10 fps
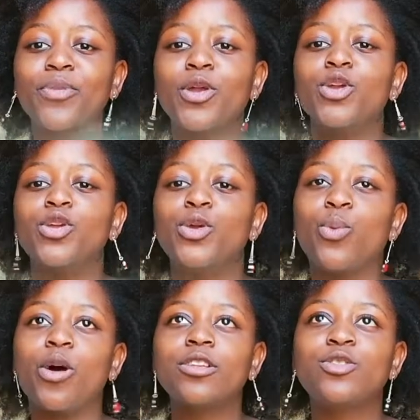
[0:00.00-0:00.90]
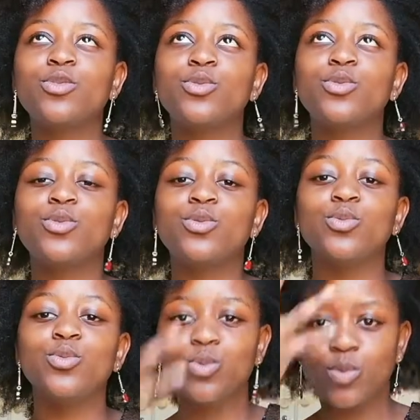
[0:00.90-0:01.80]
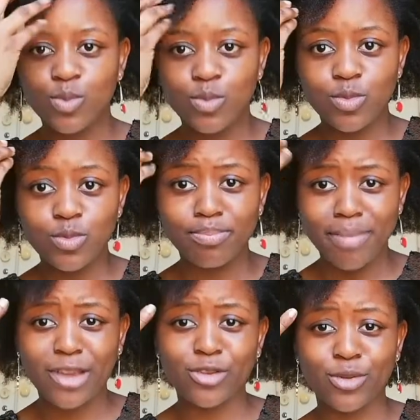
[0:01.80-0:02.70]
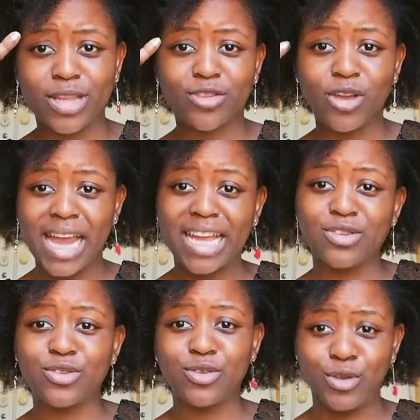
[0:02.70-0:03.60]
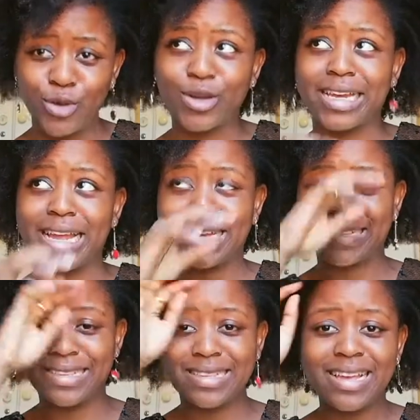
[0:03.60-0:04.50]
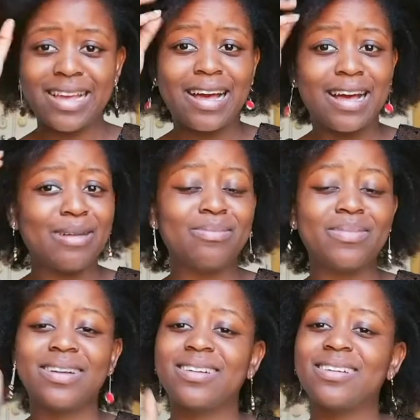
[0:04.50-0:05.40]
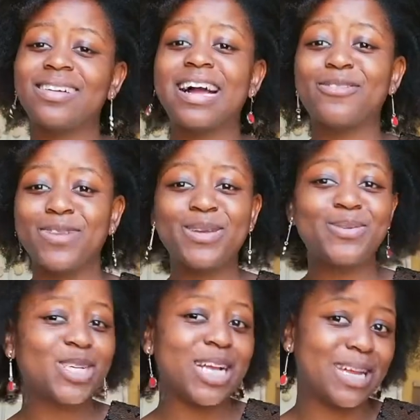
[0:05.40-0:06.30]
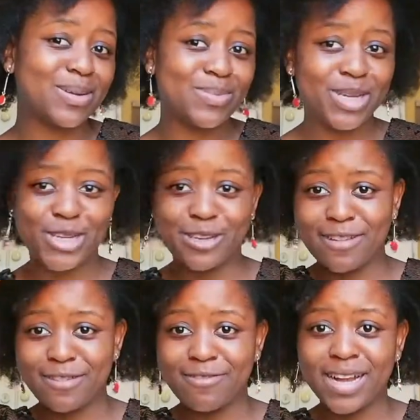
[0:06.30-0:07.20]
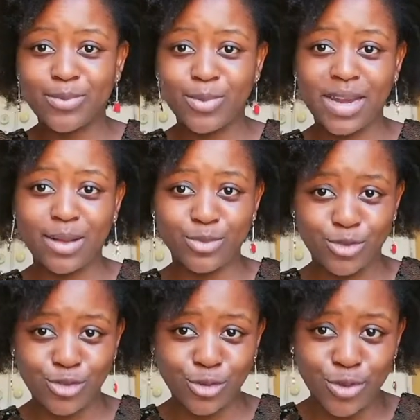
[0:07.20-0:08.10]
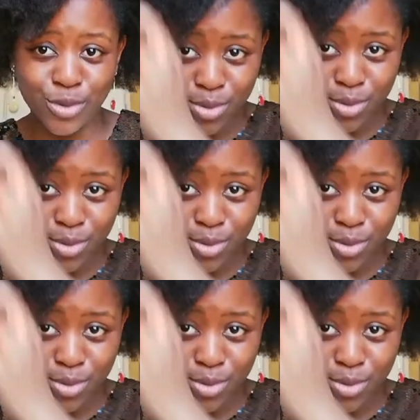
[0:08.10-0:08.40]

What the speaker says: you want to make sure that your ends look nice. I really wish I had a picture. If I find one, I will show you.